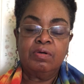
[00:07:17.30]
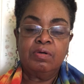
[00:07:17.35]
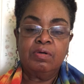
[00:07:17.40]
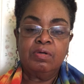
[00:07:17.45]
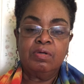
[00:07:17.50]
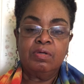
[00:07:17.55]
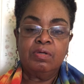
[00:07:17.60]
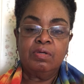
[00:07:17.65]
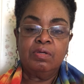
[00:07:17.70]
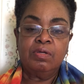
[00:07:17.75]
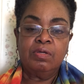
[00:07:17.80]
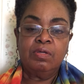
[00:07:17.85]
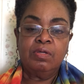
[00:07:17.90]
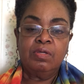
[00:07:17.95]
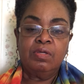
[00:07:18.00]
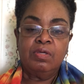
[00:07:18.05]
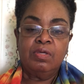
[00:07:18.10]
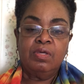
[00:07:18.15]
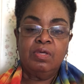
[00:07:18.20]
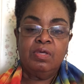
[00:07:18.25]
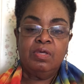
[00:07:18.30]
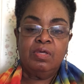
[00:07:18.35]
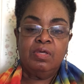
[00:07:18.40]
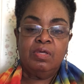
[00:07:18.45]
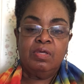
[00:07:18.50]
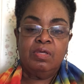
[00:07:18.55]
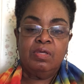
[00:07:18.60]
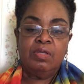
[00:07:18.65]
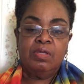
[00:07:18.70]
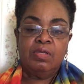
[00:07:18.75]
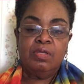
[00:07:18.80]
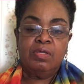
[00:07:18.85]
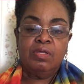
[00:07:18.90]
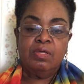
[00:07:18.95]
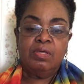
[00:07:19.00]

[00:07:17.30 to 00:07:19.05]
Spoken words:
No one is speaking in this clip.